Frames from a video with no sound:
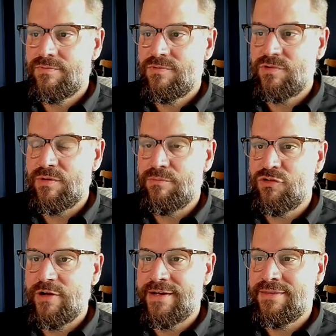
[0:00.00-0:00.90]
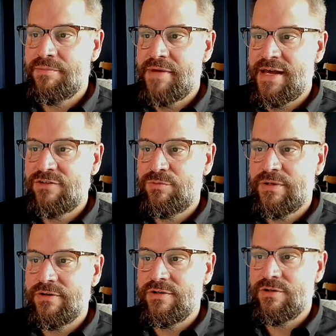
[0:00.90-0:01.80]
So I'll drag the batch
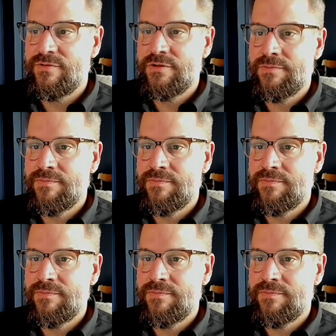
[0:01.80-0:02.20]
period over.